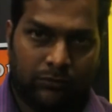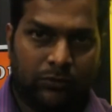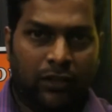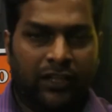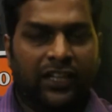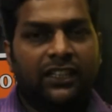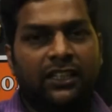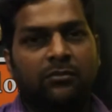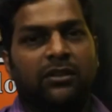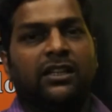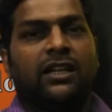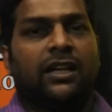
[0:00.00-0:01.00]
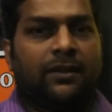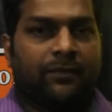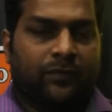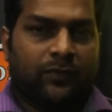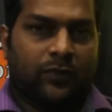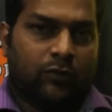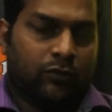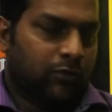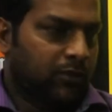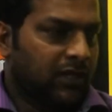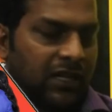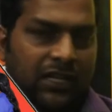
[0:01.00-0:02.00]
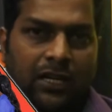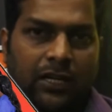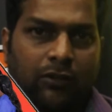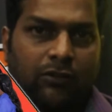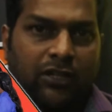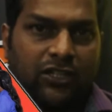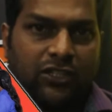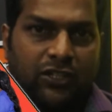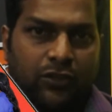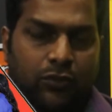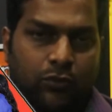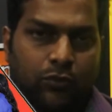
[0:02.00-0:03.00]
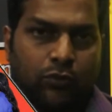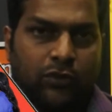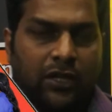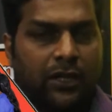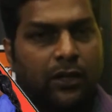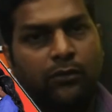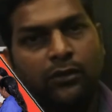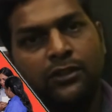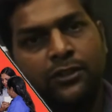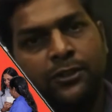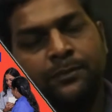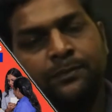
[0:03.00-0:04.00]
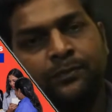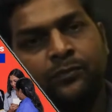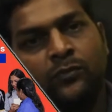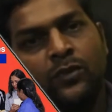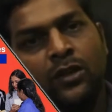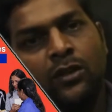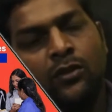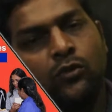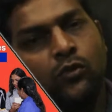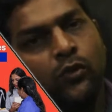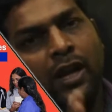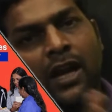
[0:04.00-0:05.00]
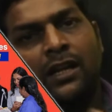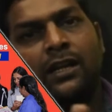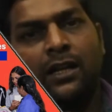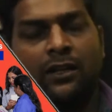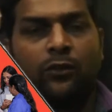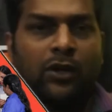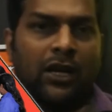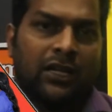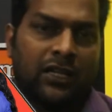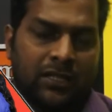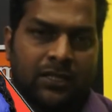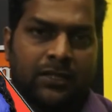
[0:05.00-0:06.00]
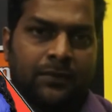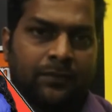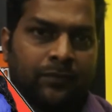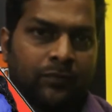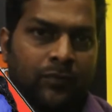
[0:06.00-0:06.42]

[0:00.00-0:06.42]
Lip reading: Connecting media overall categorized into 2 categories. So wired and wireless.